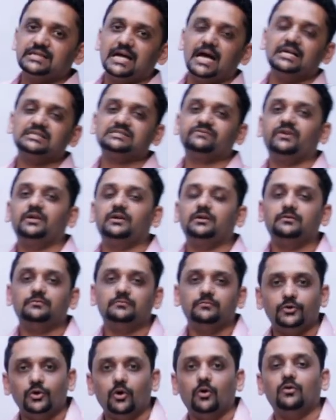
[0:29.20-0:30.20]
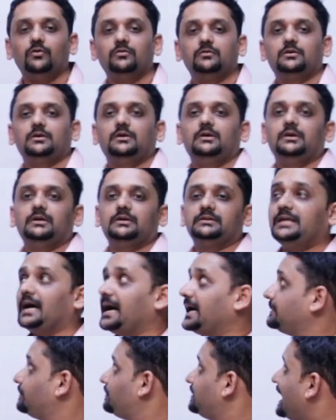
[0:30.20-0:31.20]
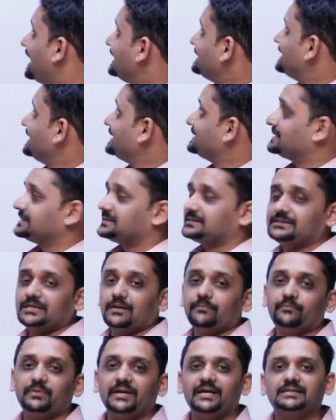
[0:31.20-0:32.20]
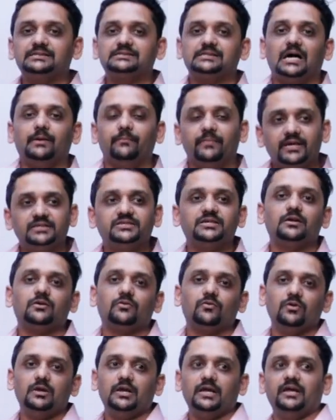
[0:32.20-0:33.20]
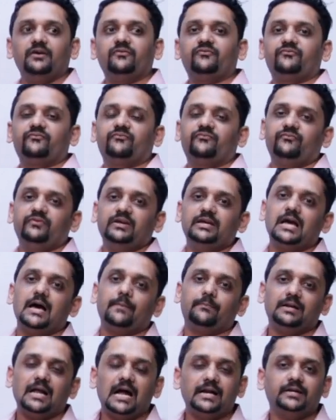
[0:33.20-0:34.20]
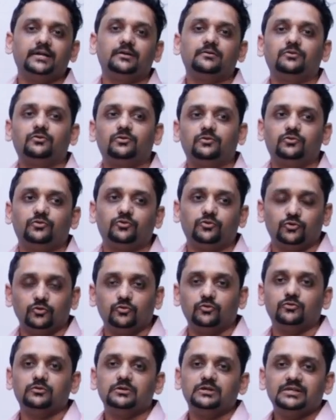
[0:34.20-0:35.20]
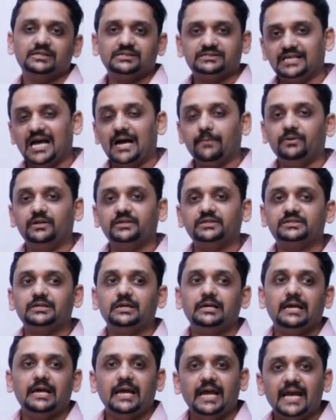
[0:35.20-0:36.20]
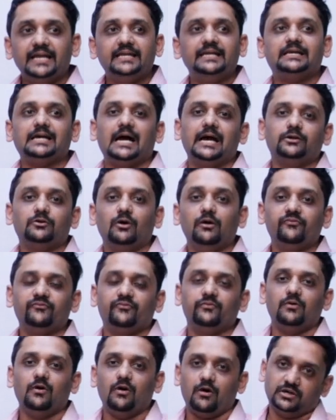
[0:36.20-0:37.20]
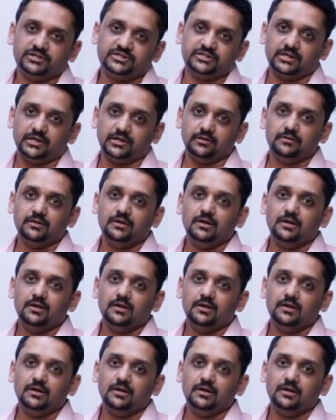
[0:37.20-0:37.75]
as we know that planting system plays a major role if we are planning to establish any kind of orchard.